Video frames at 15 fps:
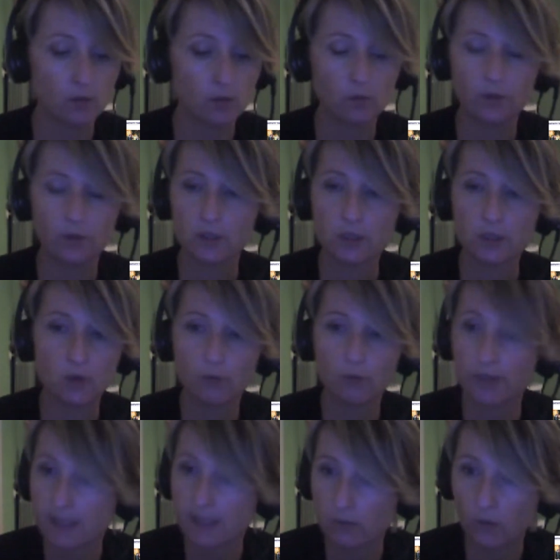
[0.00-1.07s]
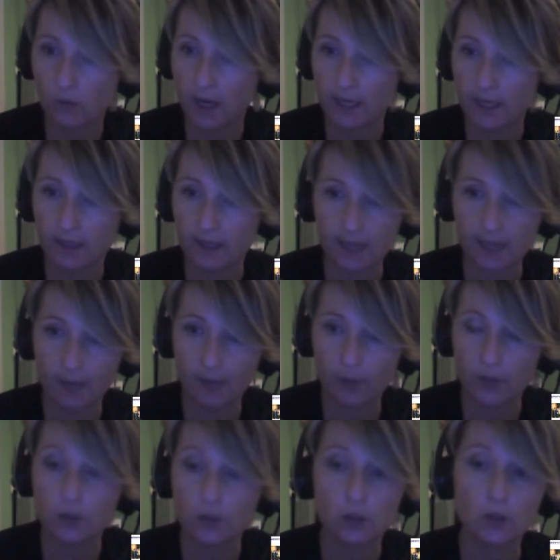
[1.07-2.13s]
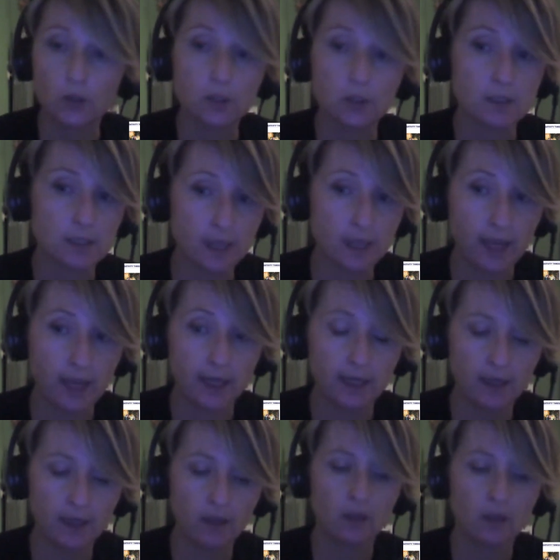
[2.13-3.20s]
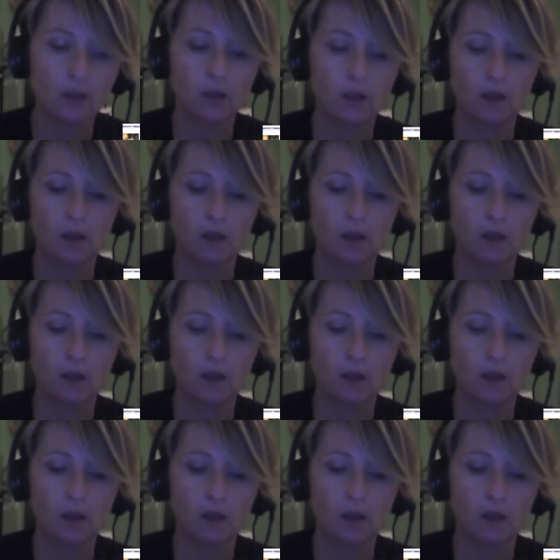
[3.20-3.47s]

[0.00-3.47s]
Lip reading: So there's no reason why at that point you couldn't say,